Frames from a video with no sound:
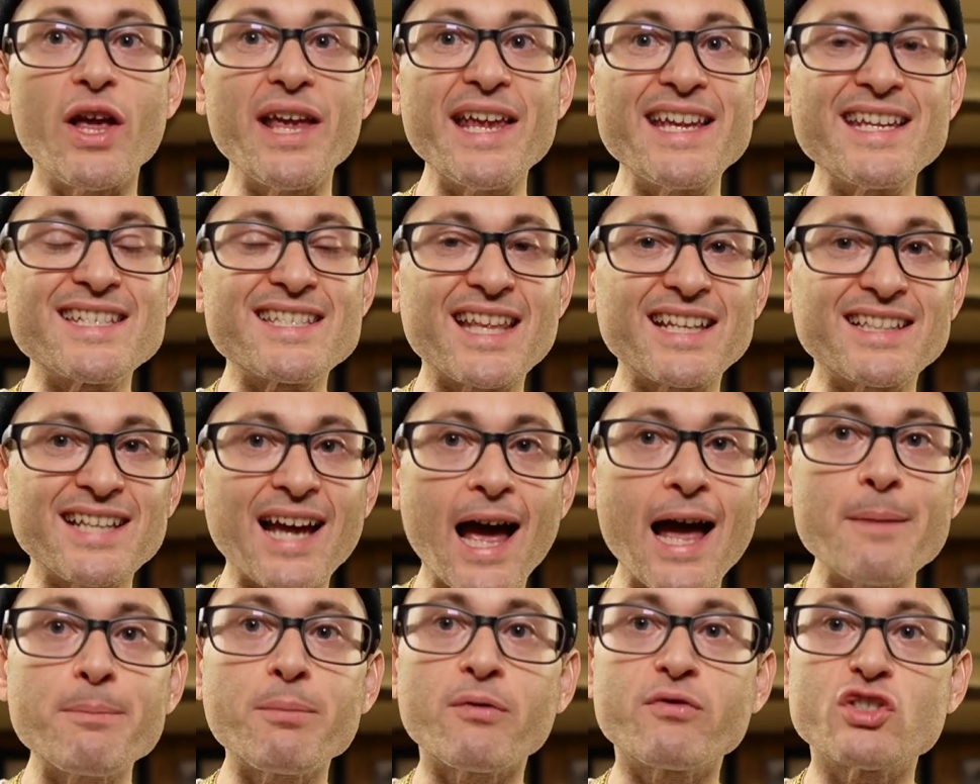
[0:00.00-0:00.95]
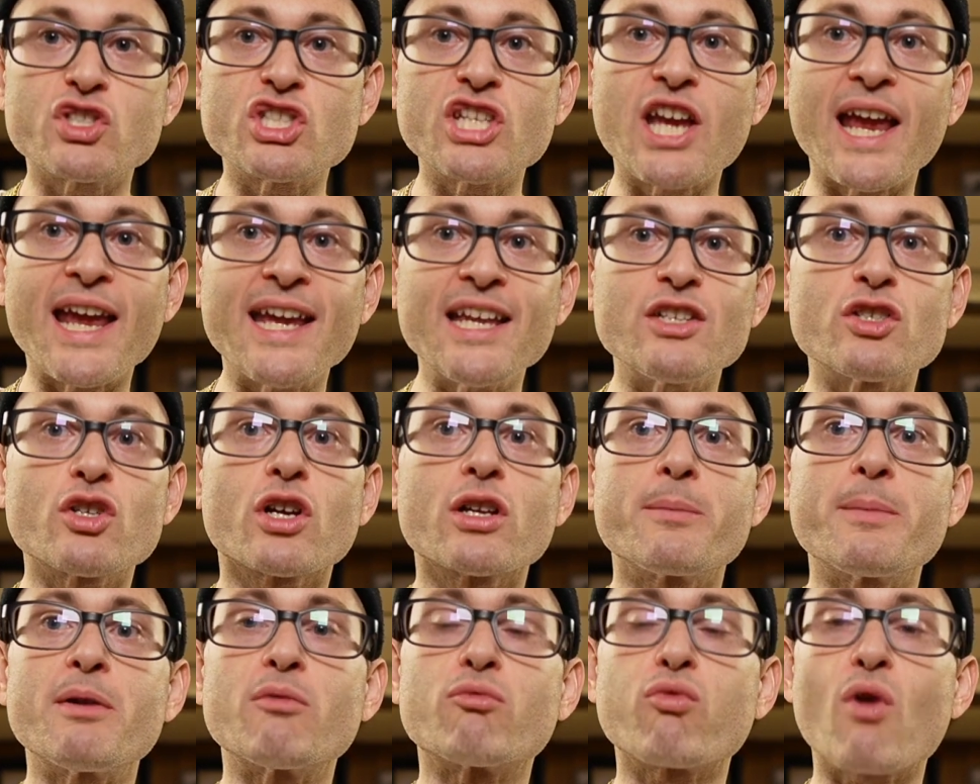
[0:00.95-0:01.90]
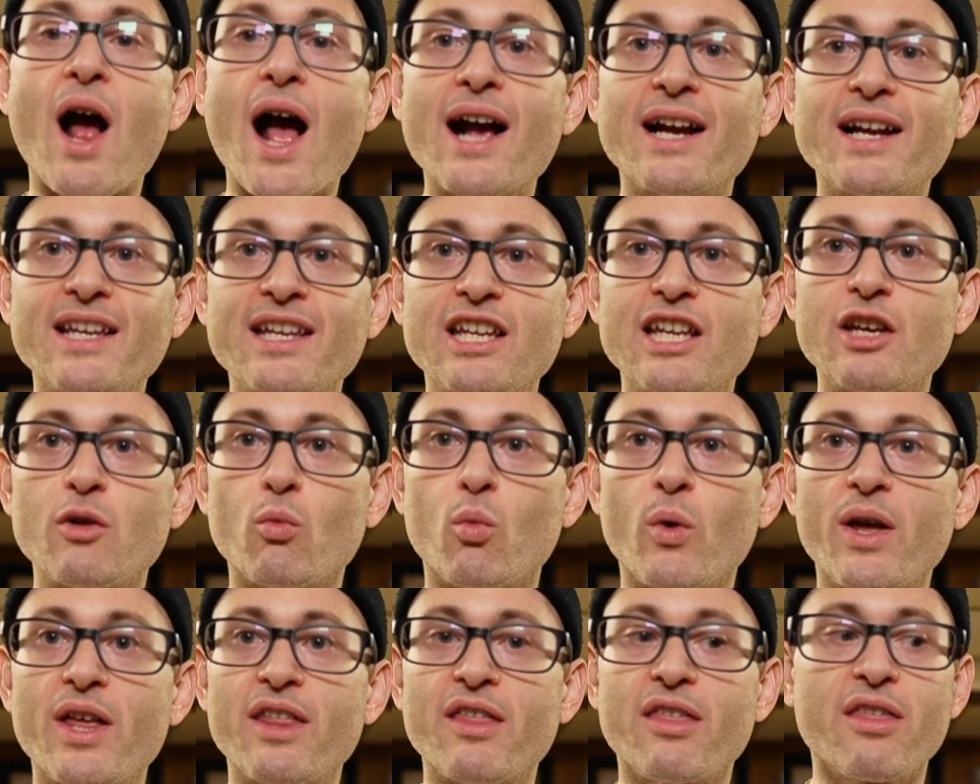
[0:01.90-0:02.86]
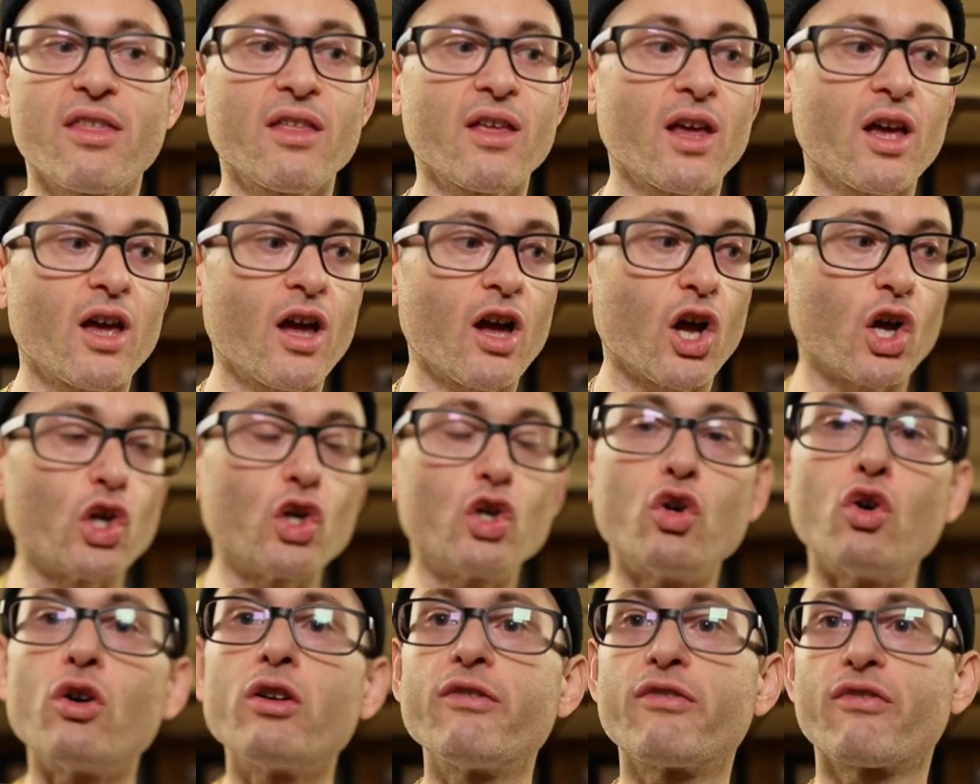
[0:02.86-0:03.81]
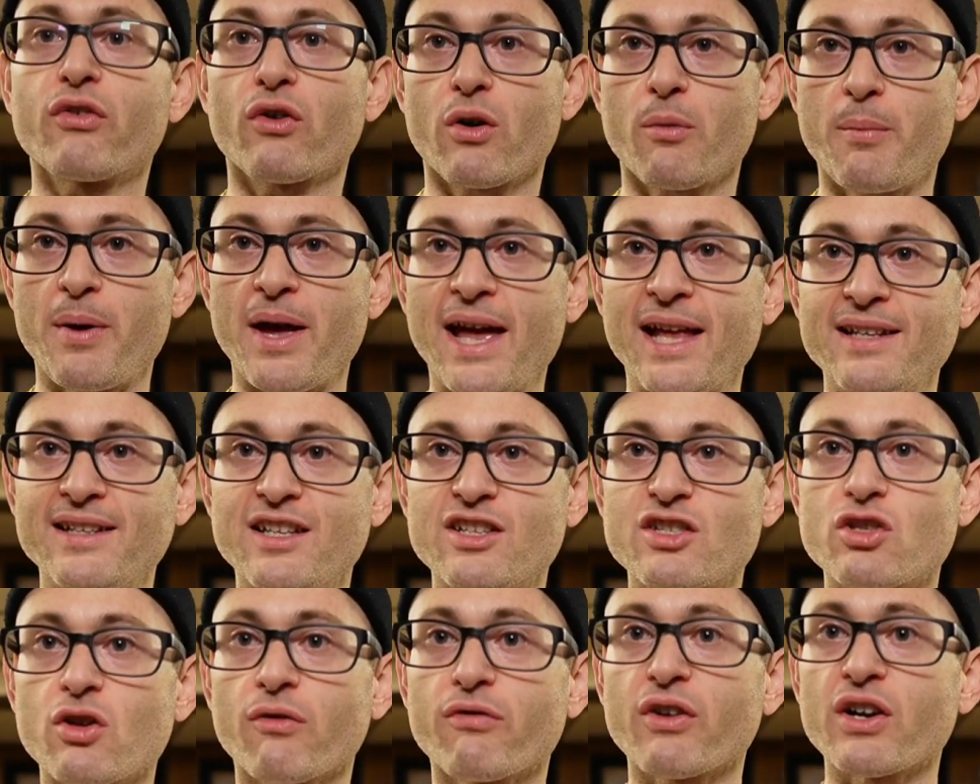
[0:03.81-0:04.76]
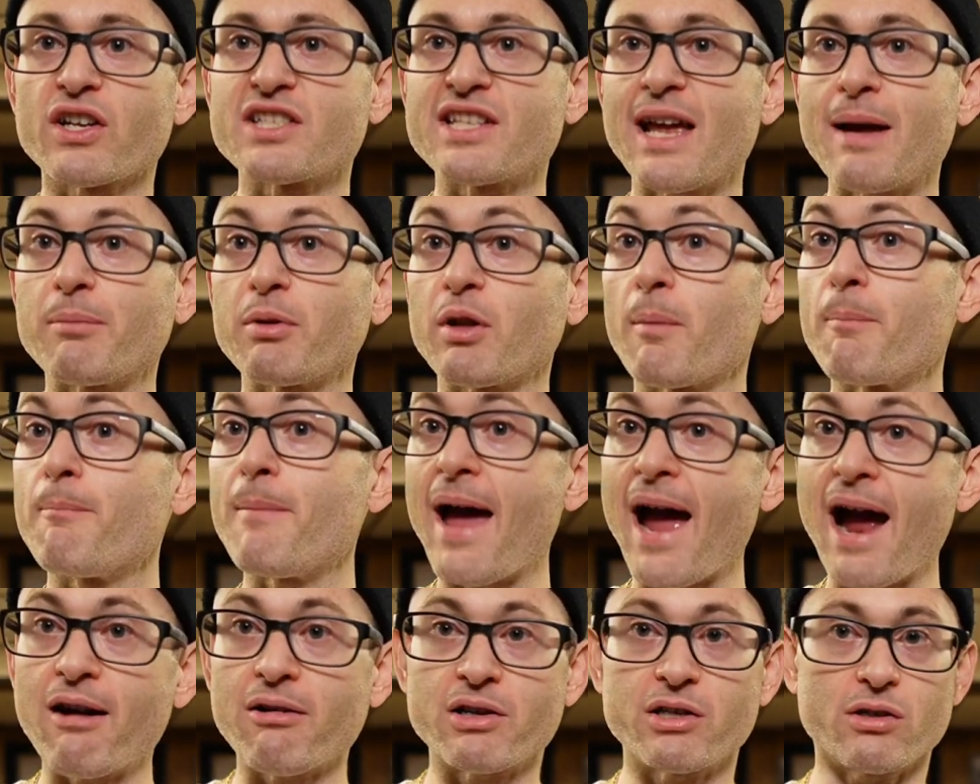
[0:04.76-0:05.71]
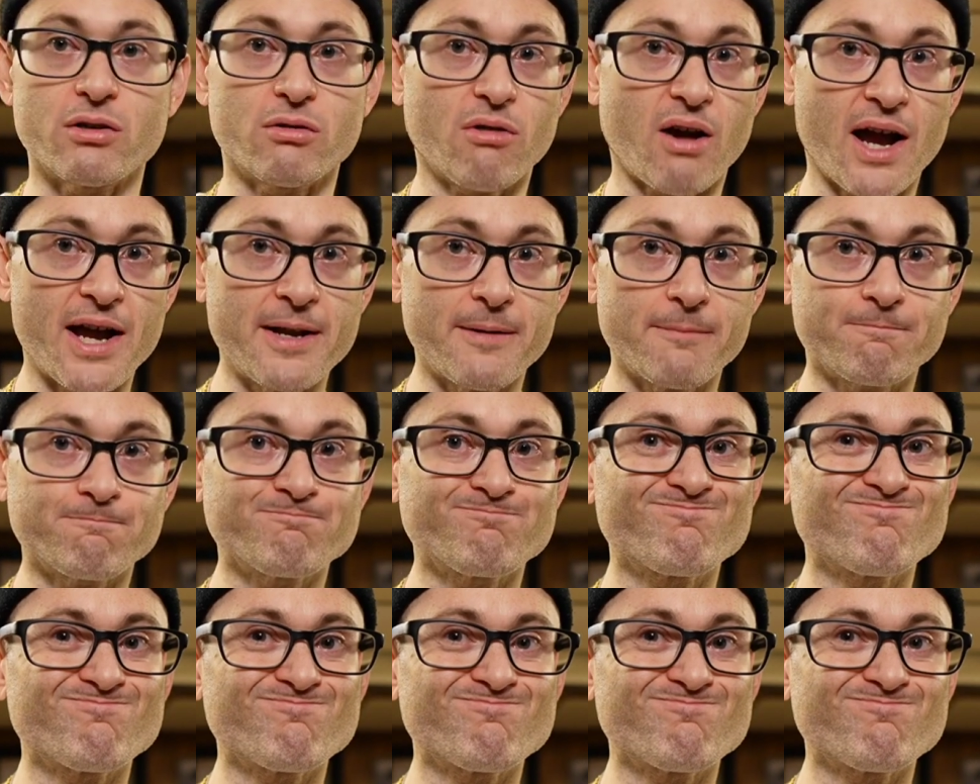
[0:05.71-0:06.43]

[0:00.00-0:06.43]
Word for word: is the type of chain you're going to be rocking it with good for a pendant? So for example, a mariner, right?